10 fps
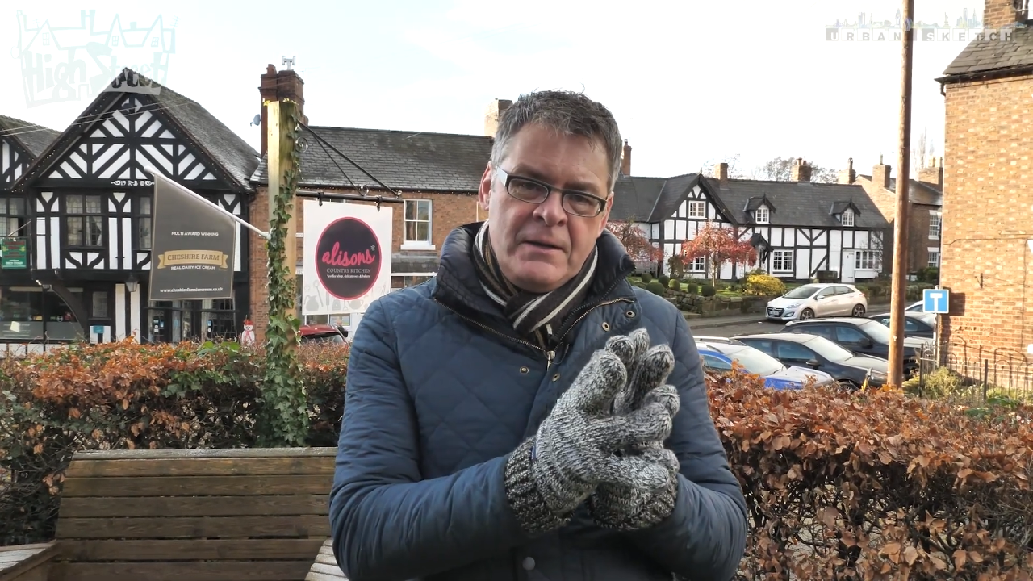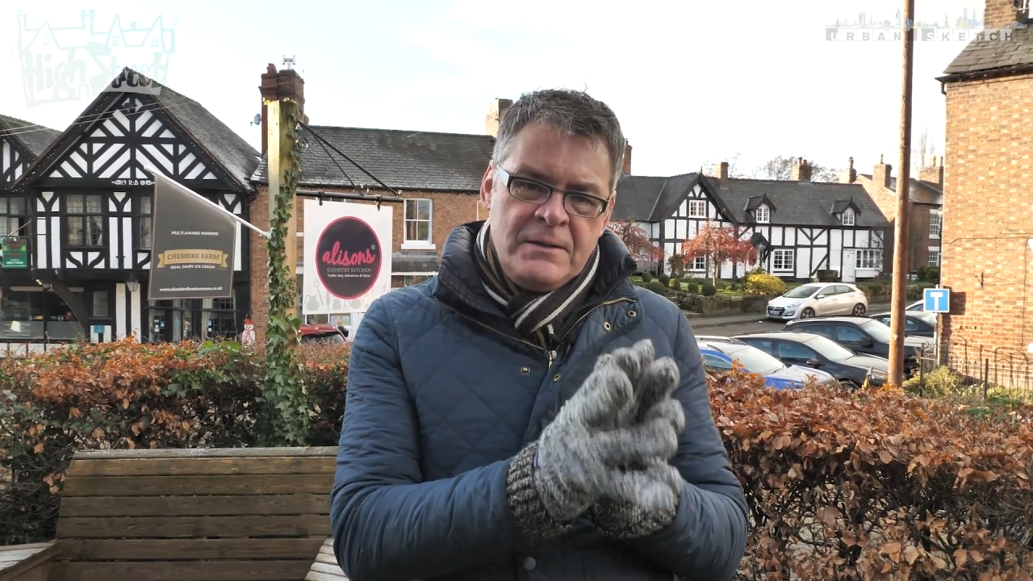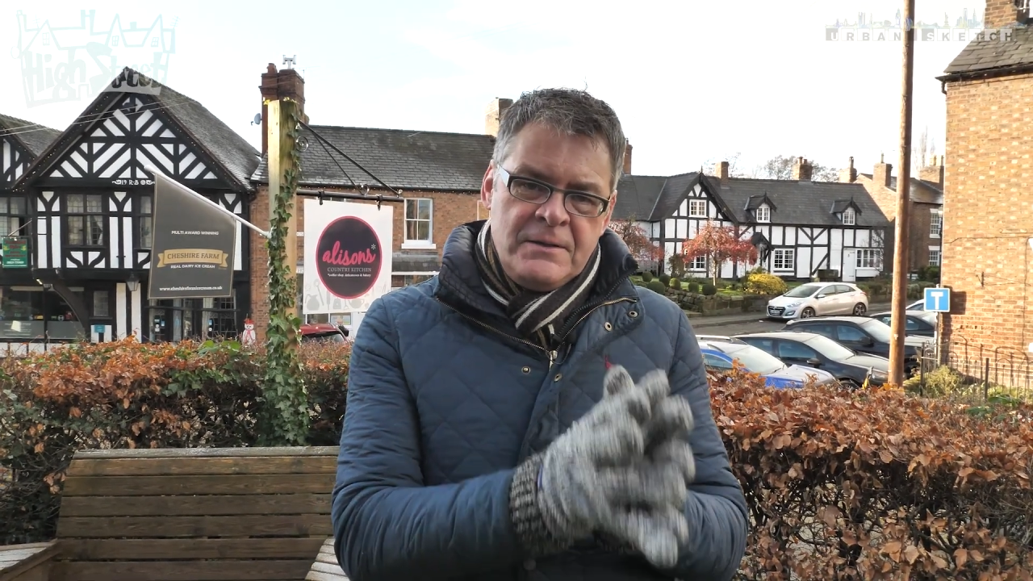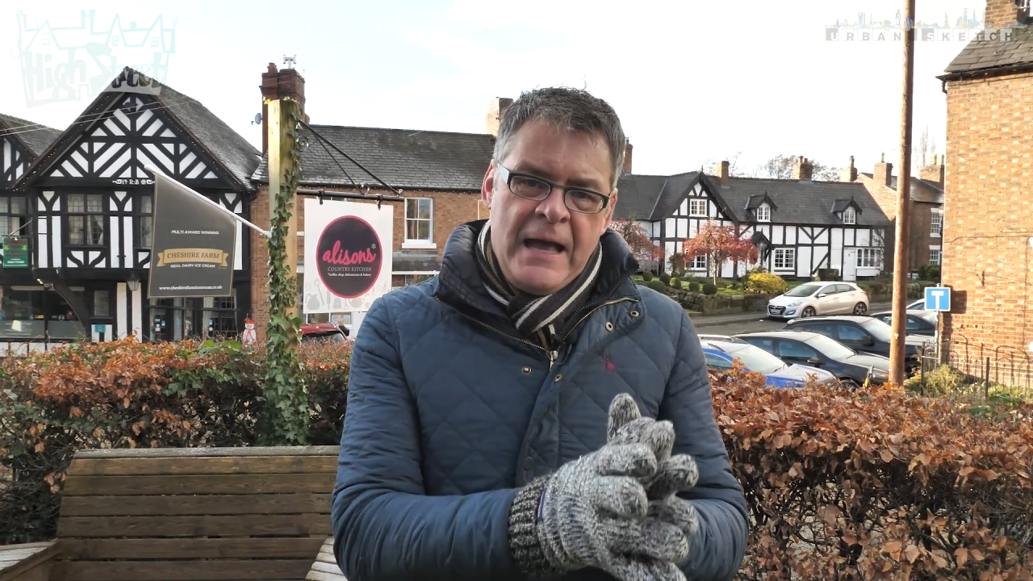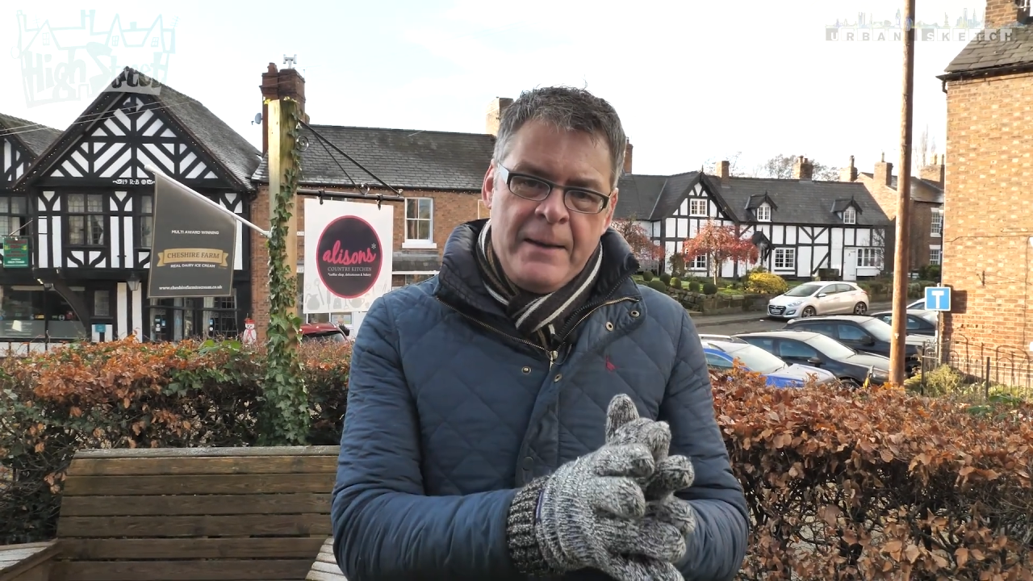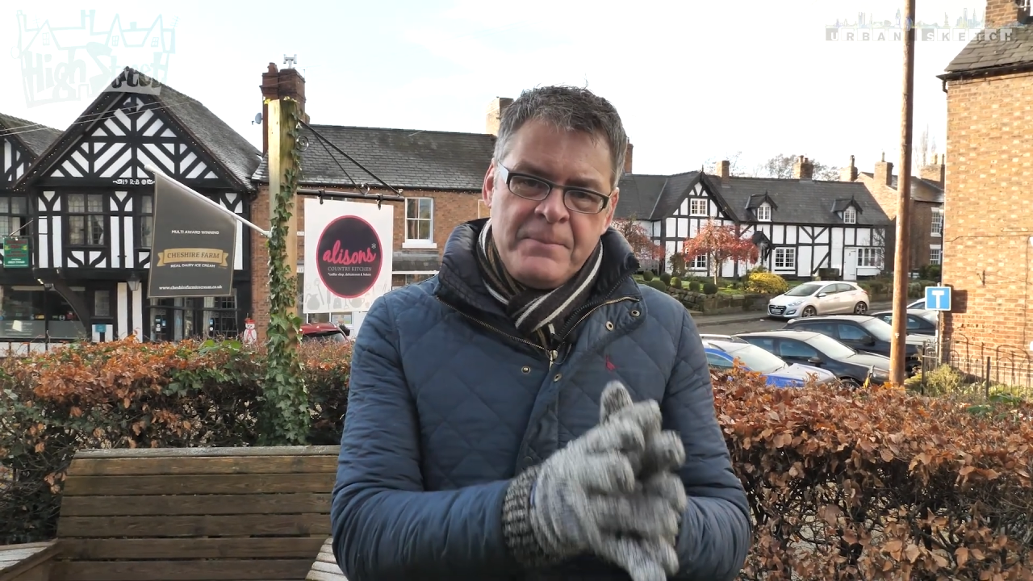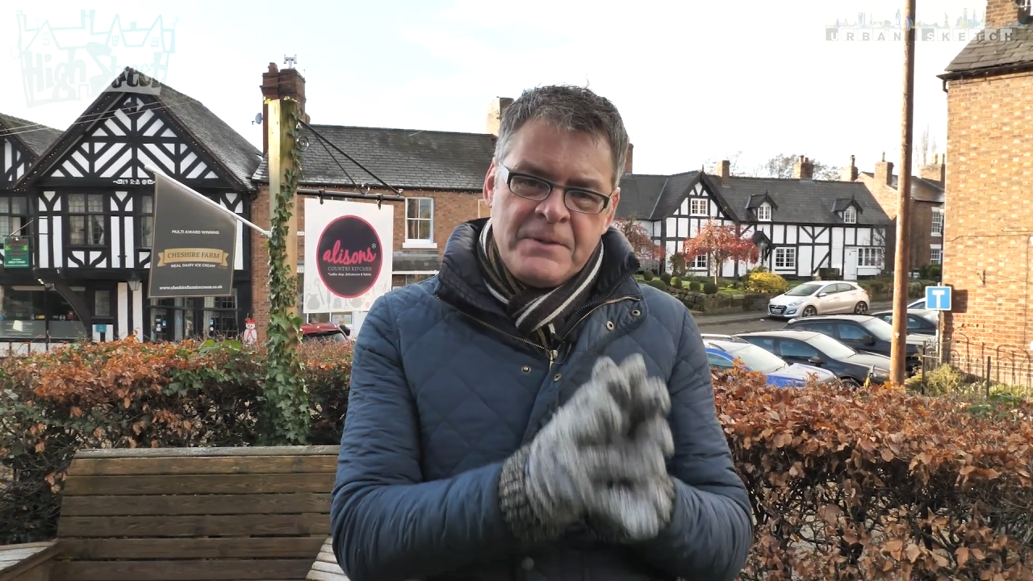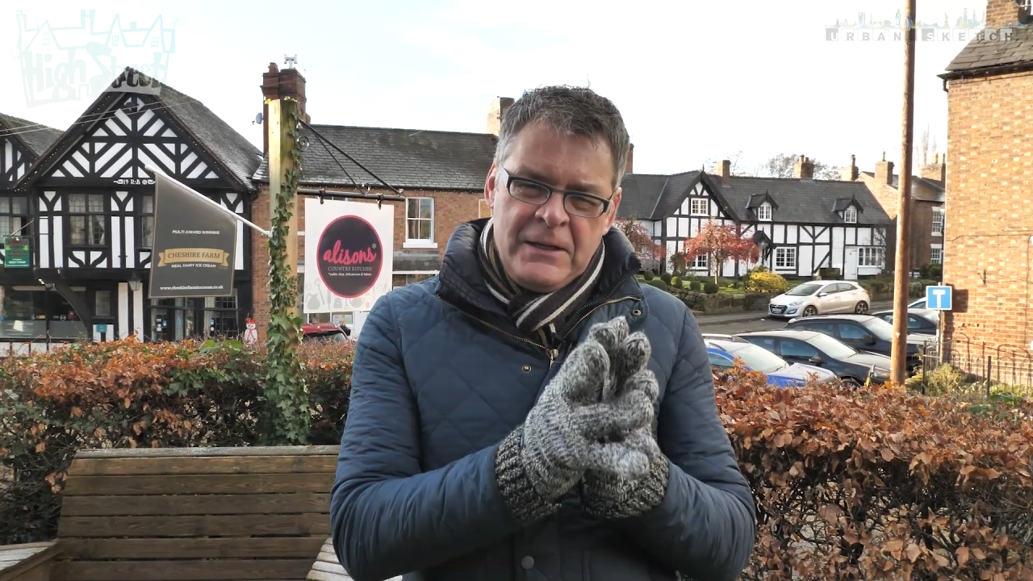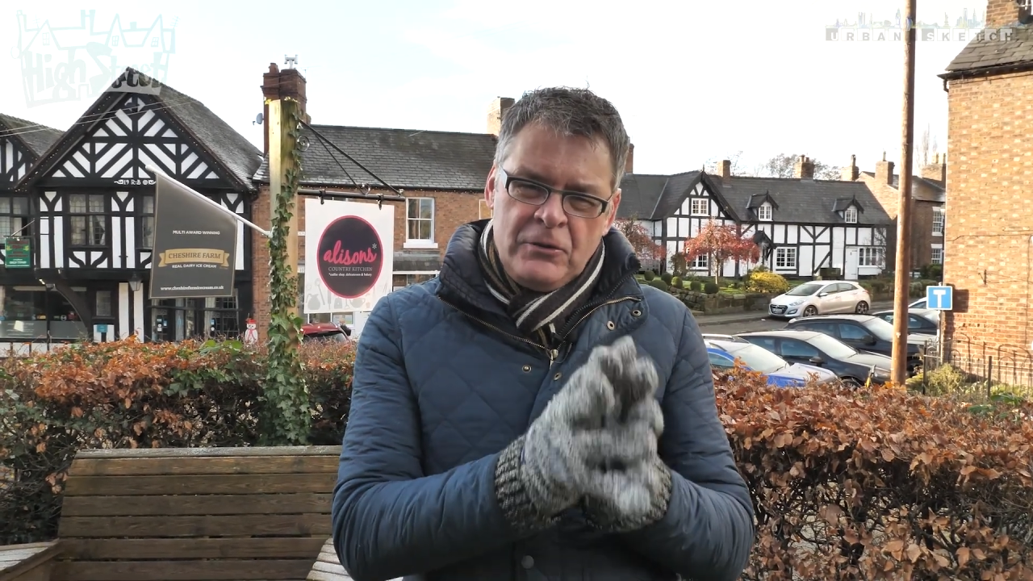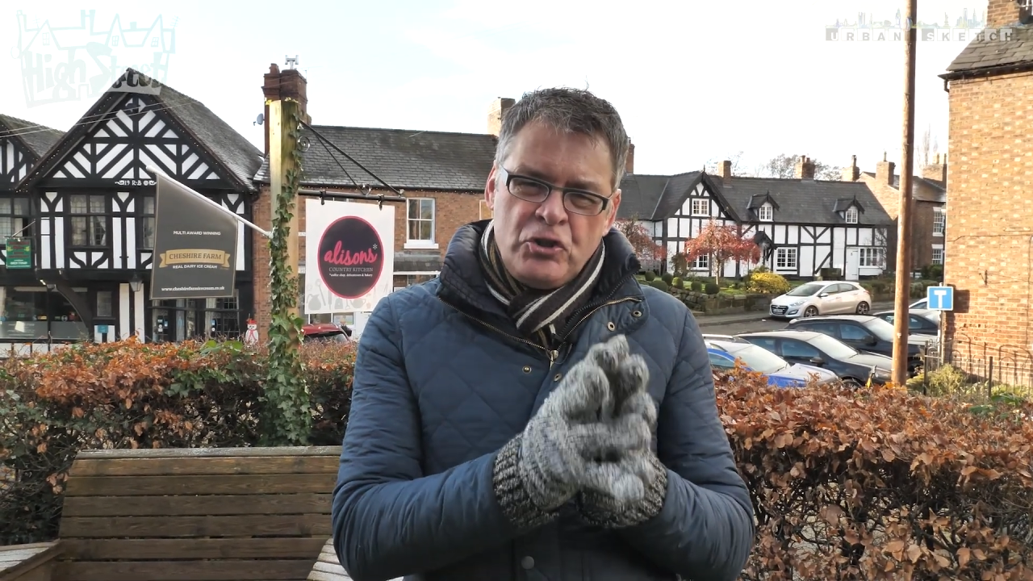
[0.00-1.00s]

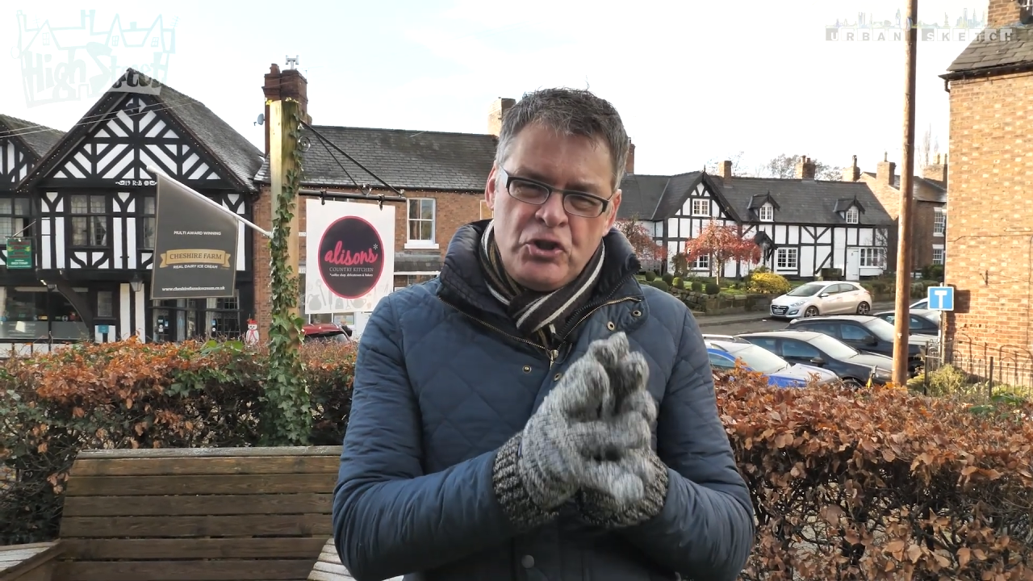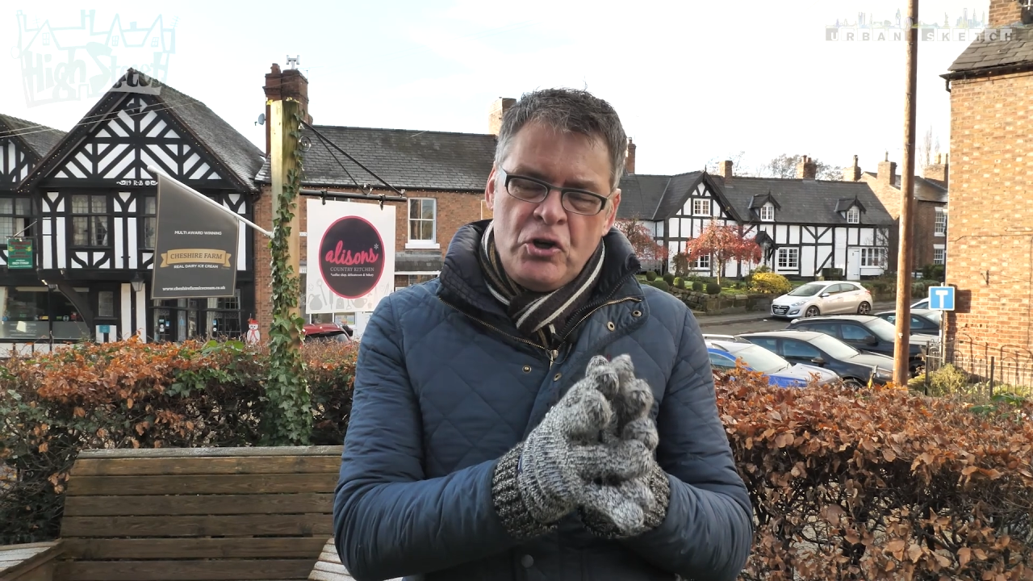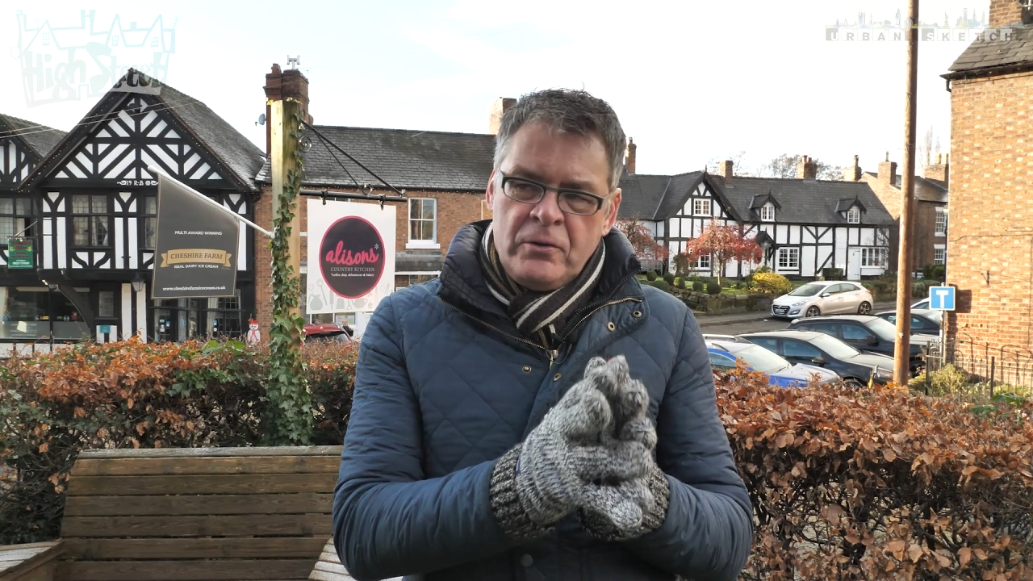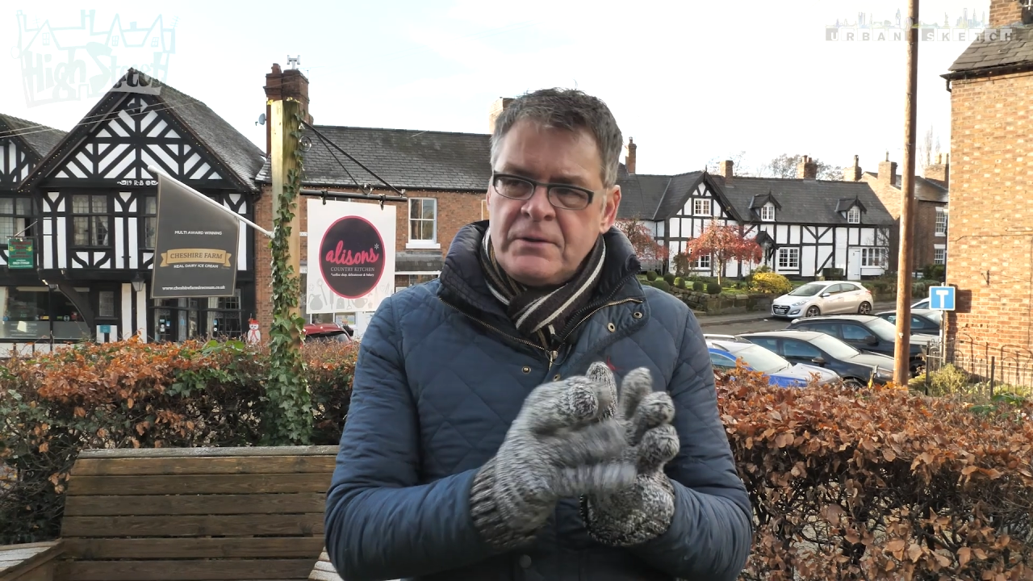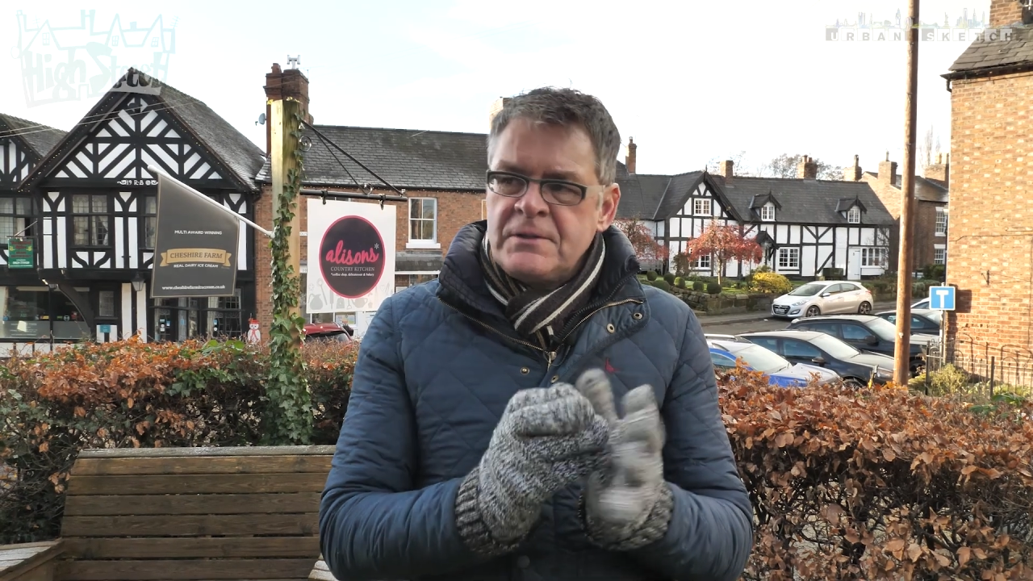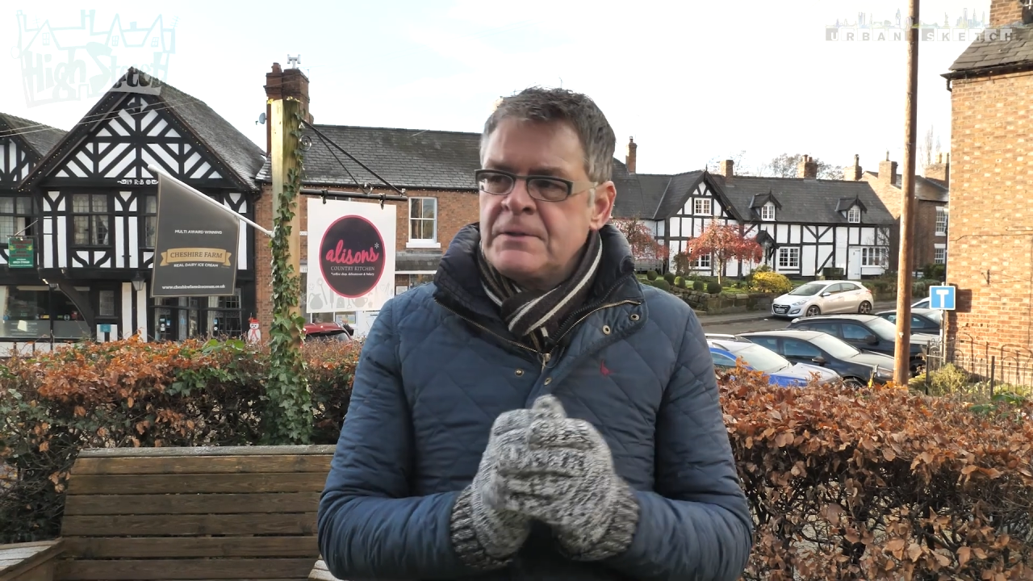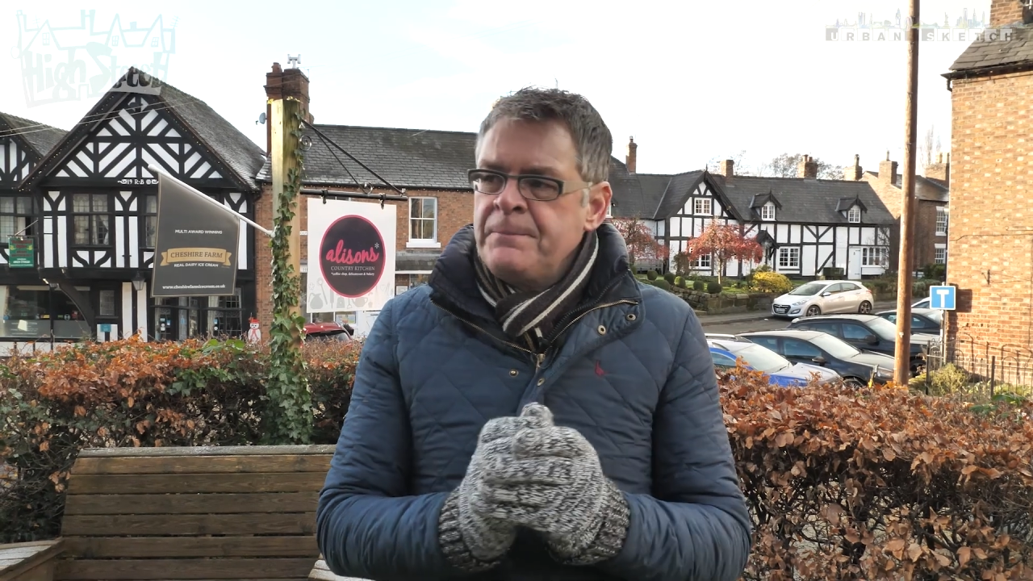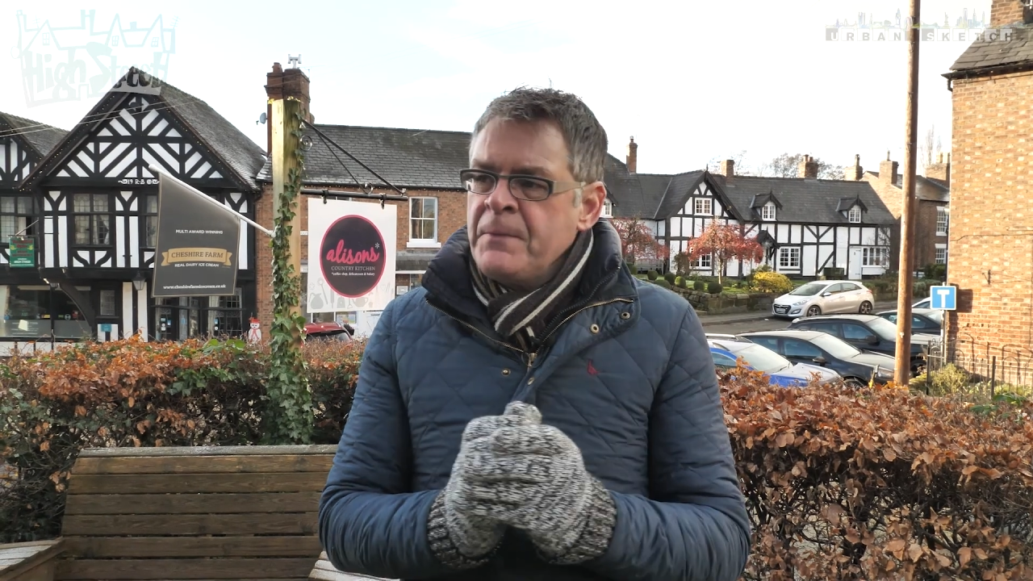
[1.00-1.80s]
steps, little chunks.